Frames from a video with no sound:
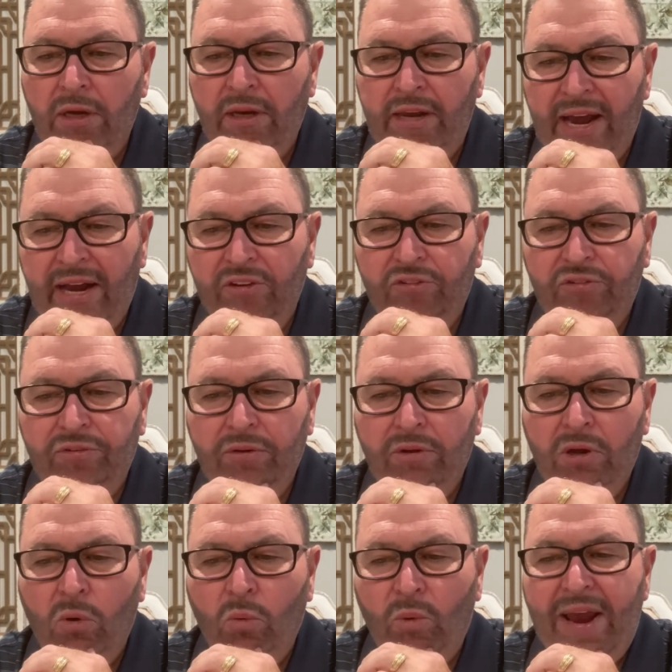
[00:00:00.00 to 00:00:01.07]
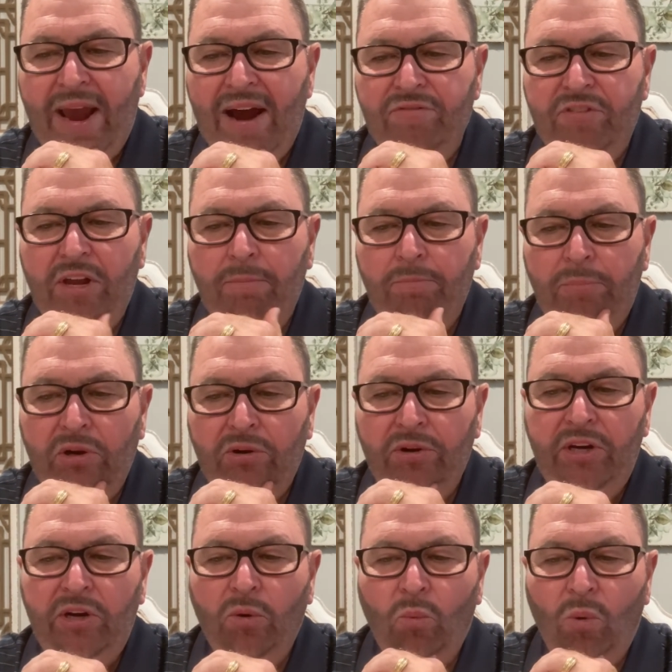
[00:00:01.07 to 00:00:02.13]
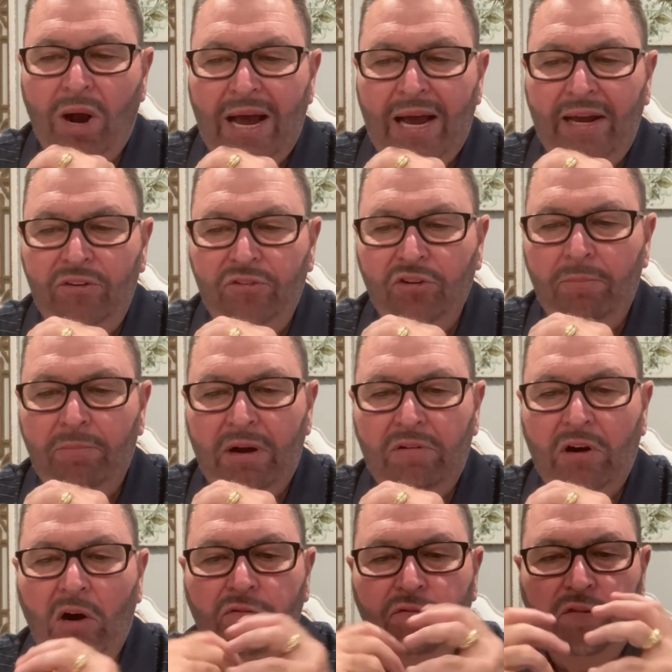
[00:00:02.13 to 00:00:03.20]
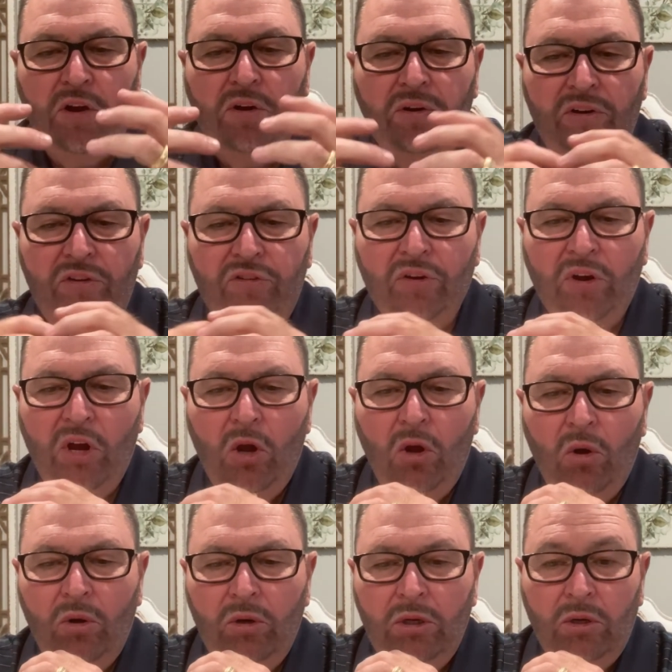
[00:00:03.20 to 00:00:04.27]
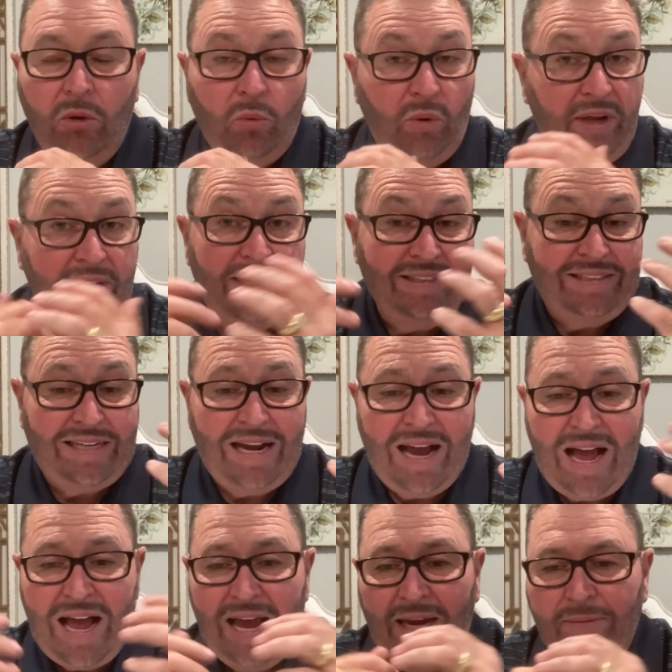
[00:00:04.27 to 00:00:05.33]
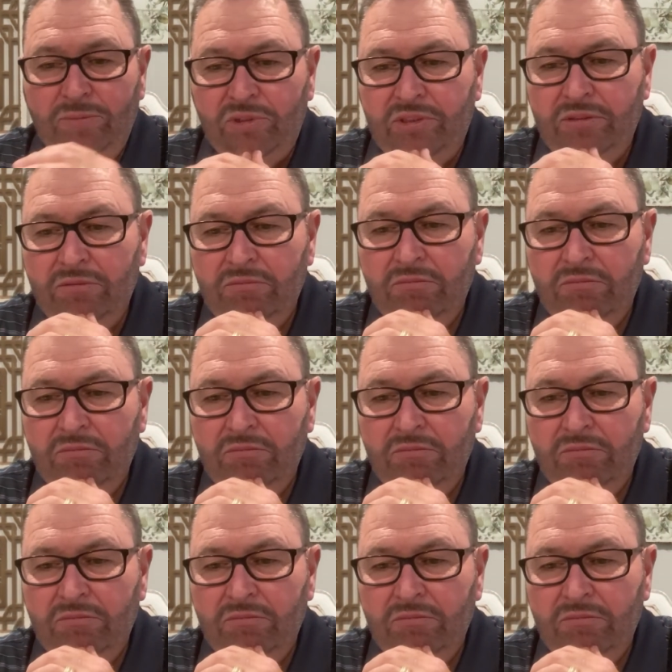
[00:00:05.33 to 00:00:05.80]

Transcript: Yes, we have the ability to rise above our feelings when at times